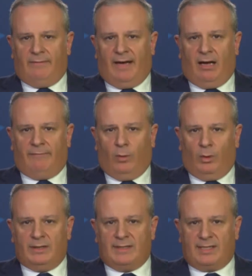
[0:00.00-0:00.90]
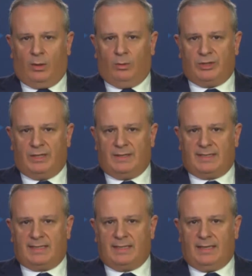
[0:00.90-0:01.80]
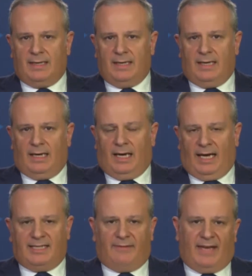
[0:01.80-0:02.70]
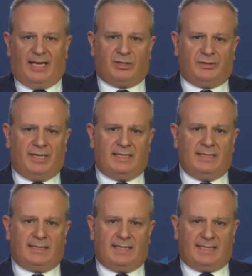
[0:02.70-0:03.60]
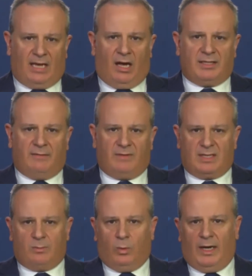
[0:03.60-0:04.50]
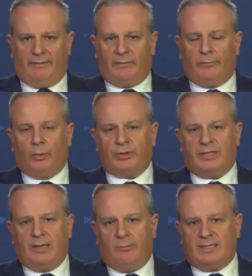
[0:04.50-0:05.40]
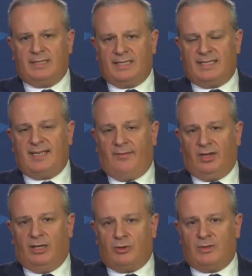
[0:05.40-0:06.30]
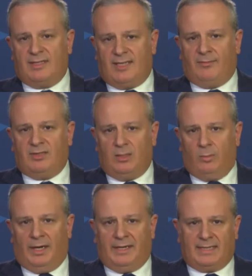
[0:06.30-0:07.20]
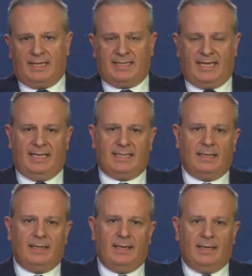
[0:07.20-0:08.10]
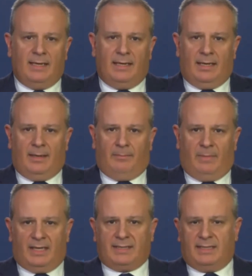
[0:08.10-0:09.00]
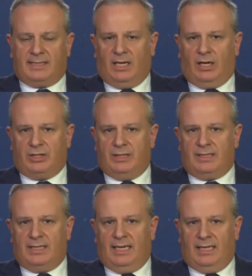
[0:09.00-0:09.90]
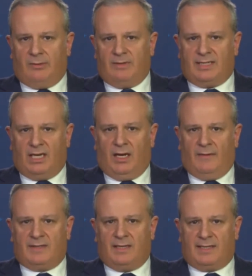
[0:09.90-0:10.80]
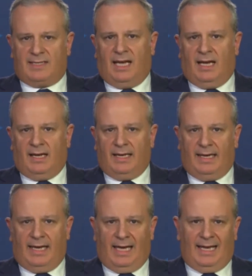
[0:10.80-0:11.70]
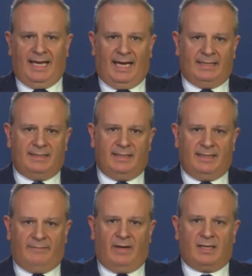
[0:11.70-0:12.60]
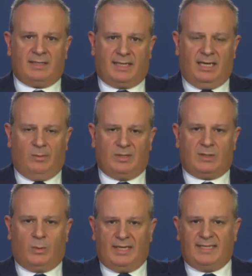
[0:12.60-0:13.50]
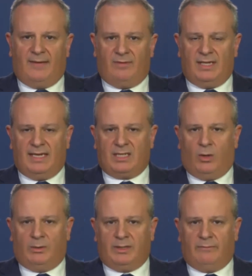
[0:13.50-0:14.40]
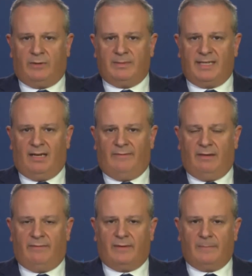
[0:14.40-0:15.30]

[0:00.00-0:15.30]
of our fallen soldiers. IDF casualties since the start of this war have unfortunately risen to 771, as I said. Master Sergeant in the reserves, Sar Eliad Navarsky, was 27 years old and from Tel Aviv.